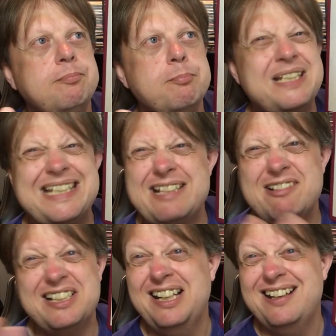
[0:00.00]

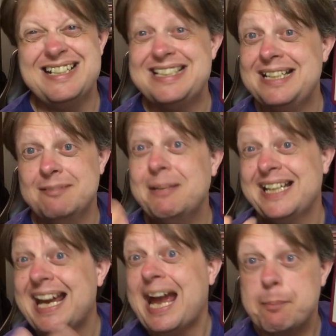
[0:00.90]
materialise it,
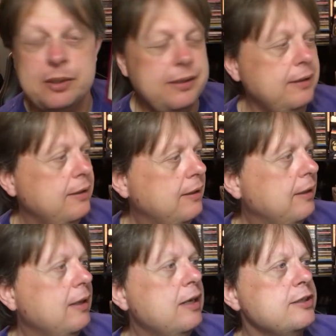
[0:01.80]
make it happen.
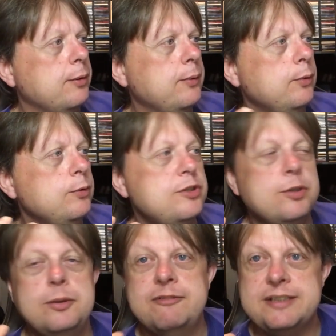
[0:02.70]
So
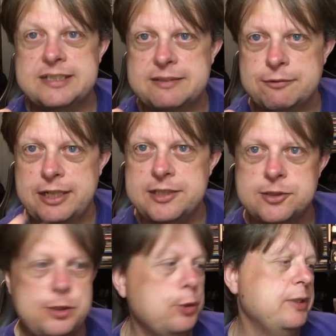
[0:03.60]
two of his
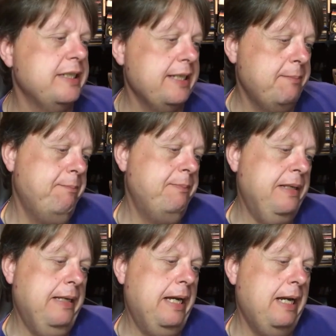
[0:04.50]
friends joined him,
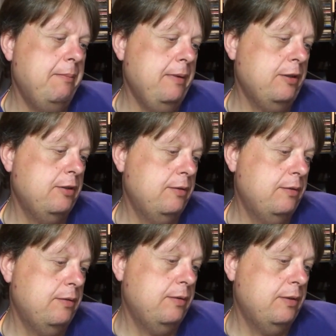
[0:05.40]

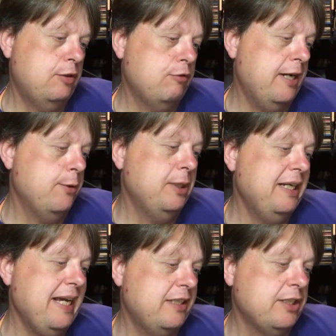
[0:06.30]

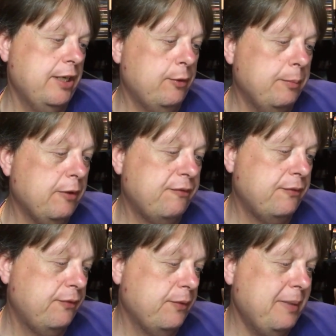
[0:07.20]
Crayola Lectern, I'm not
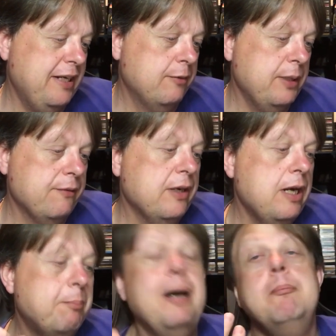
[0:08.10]
familiar with,
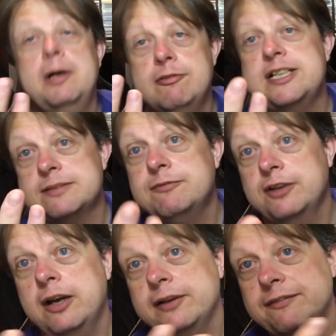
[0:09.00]
but my reason
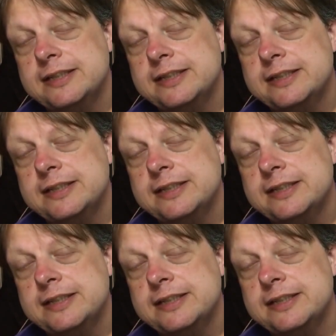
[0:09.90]
for owning